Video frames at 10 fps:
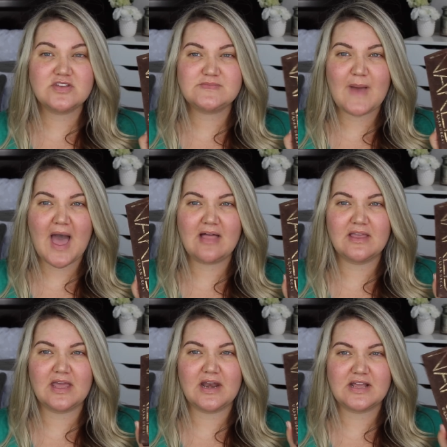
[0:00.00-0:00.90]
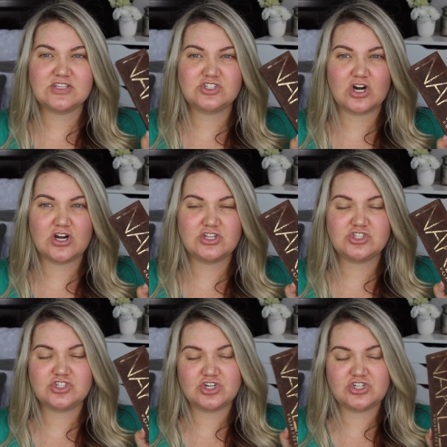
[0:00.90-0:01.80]
this palette and I started
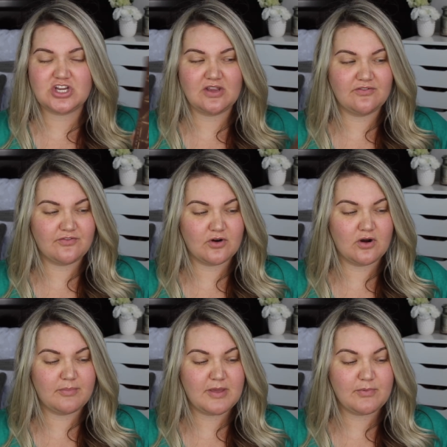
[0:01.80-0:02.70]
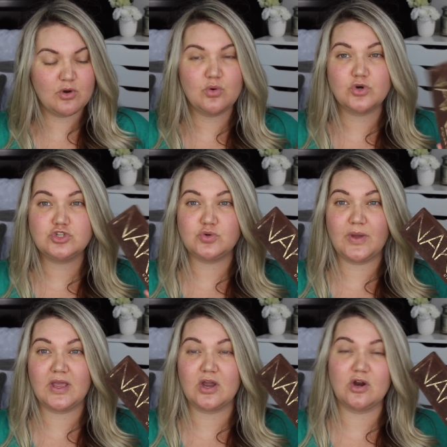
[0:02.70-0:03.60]
searching for people who were
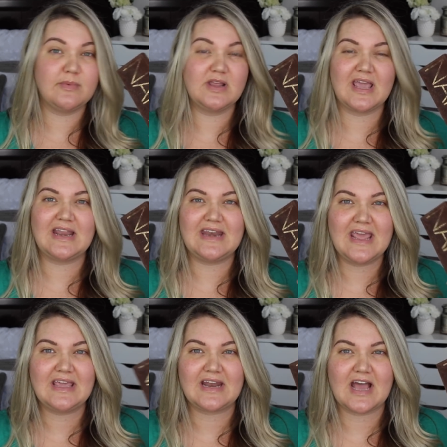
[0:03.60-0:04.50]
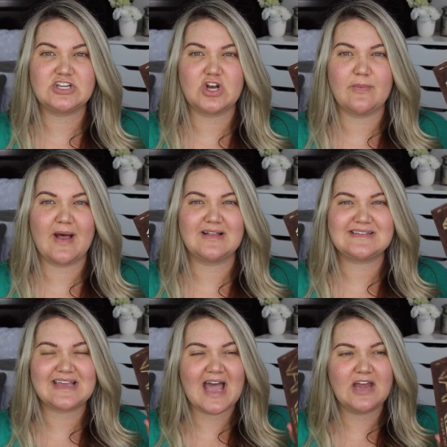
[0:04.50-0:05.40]
doing Urban Decay Naked eyeshadow
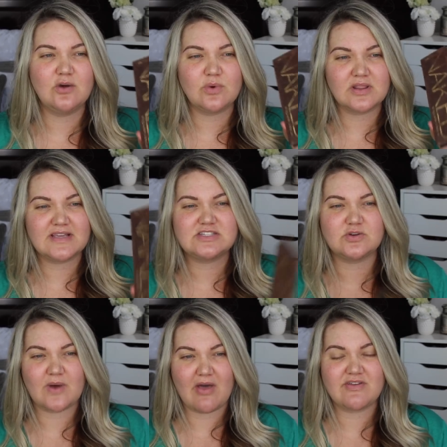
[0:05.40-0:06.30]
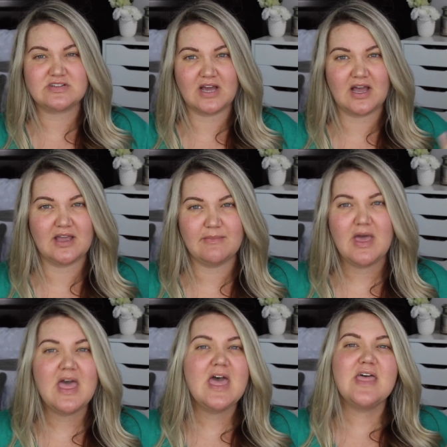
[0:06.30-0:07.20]
palettes it kind of released around the time
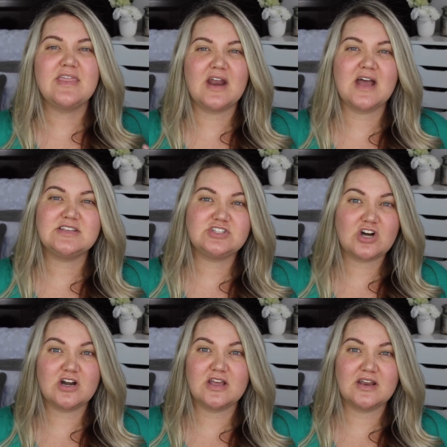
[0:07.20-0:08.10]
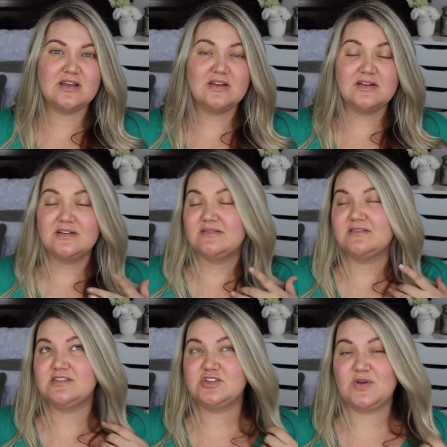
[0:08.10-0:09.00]
that I started
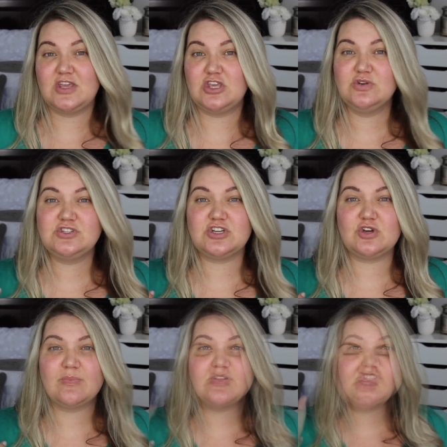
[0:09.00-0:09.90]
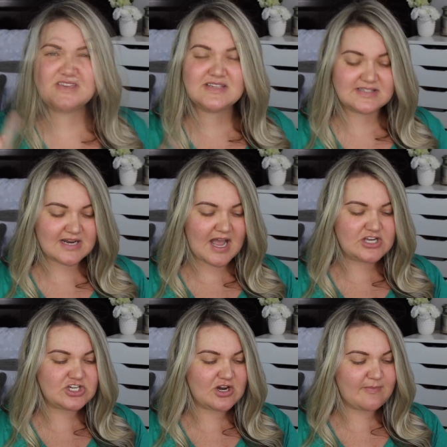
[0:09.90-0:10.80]
doing YouTube. This is an
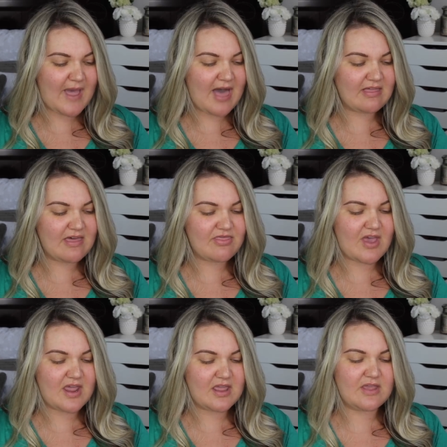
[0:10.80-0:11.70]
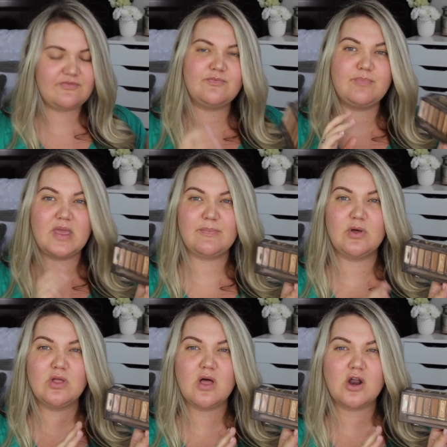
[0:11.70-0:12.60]
eyeshadow palette that if
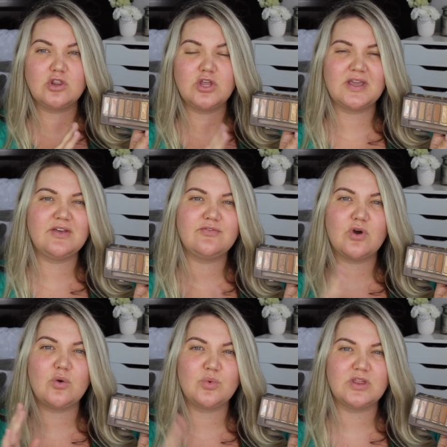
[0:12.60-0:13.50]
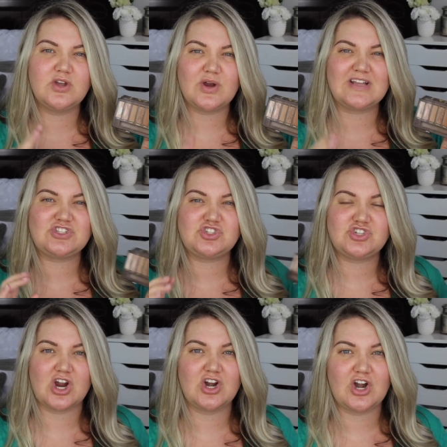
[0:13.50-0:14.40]
people are looking for a really great
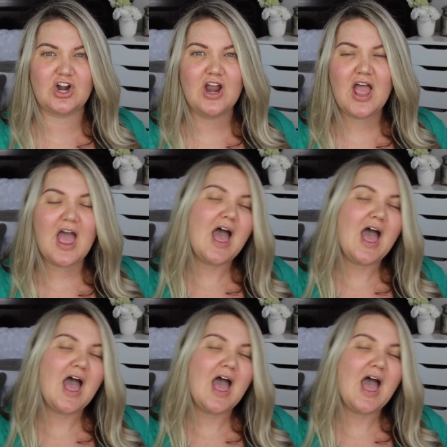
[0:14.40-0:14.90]
starter